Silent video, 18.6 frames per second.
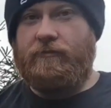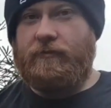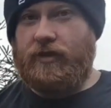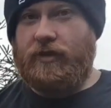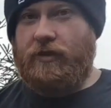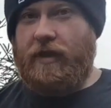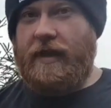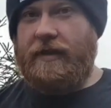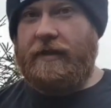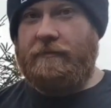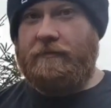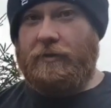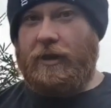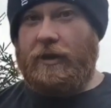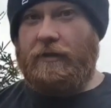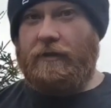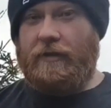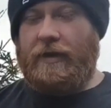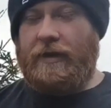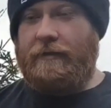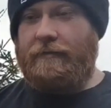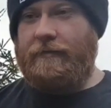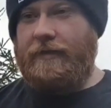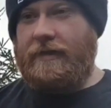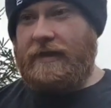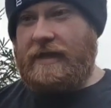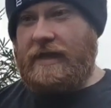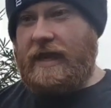My training
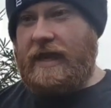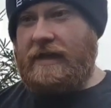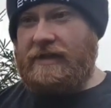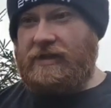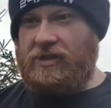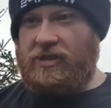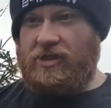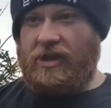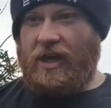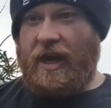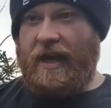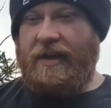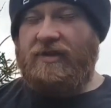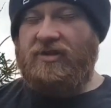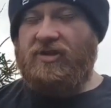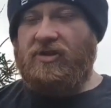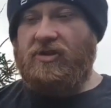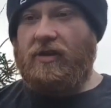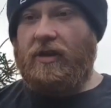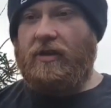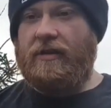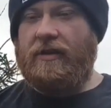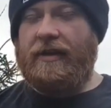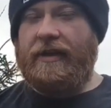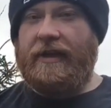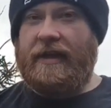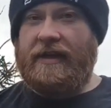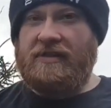program has changed
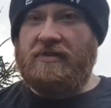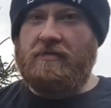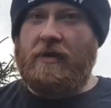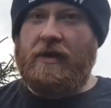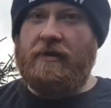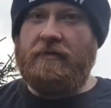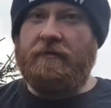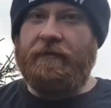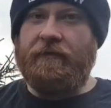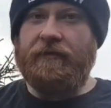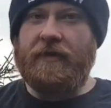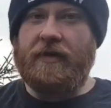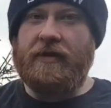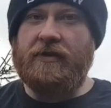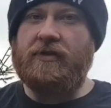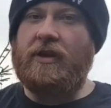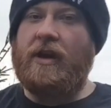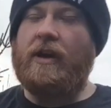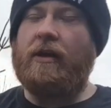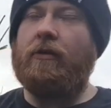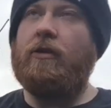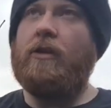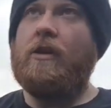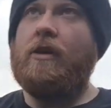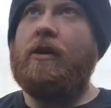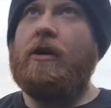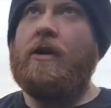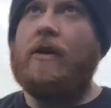slightly as well. So
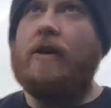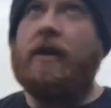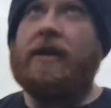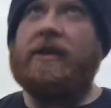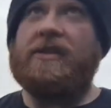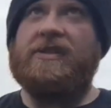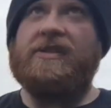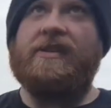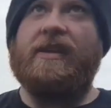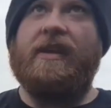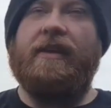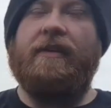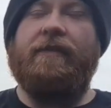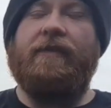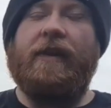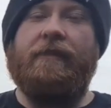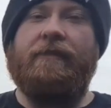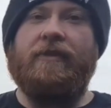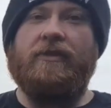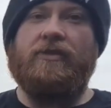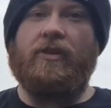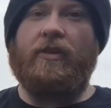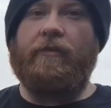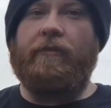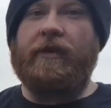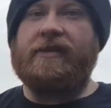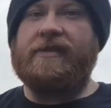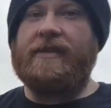instead of having
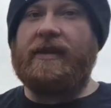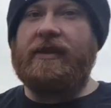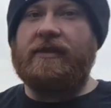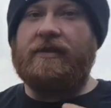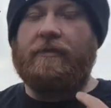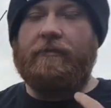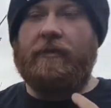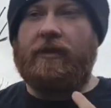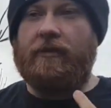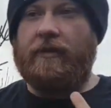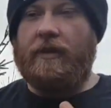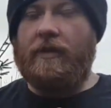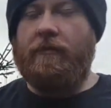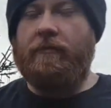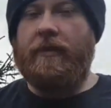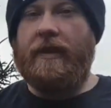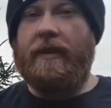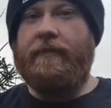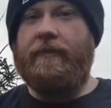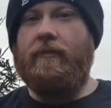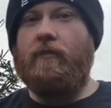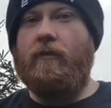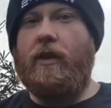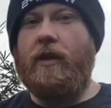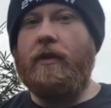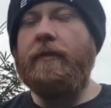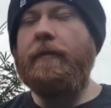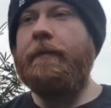2 rest days, I'm only gonna be having
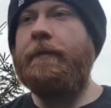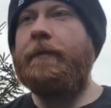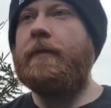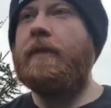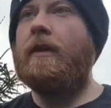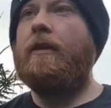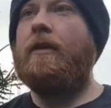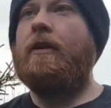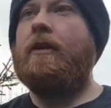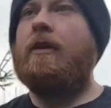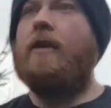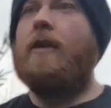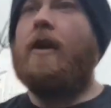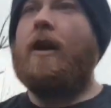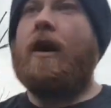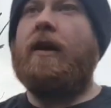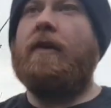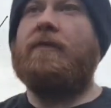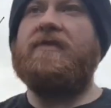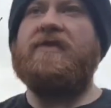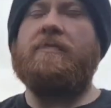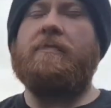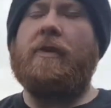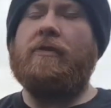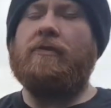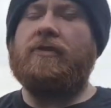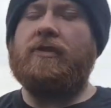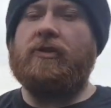1. I've
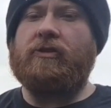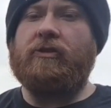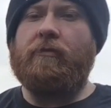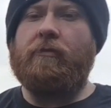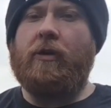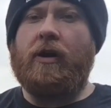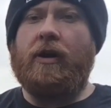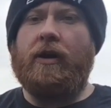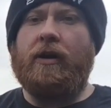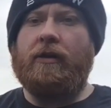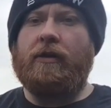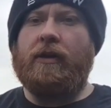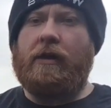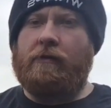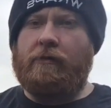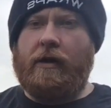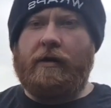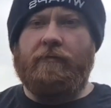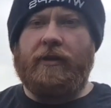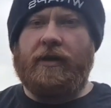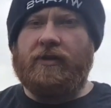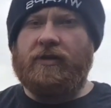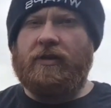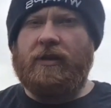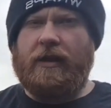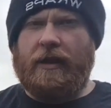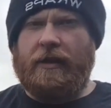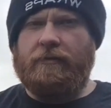spoke to someone, I won't
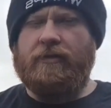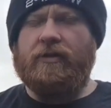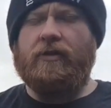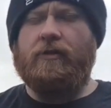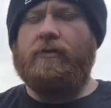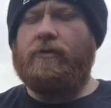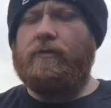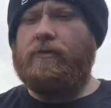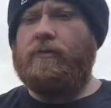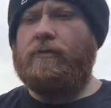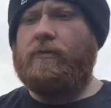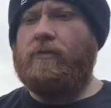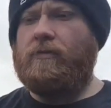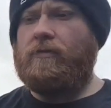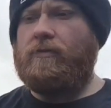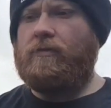mention names, who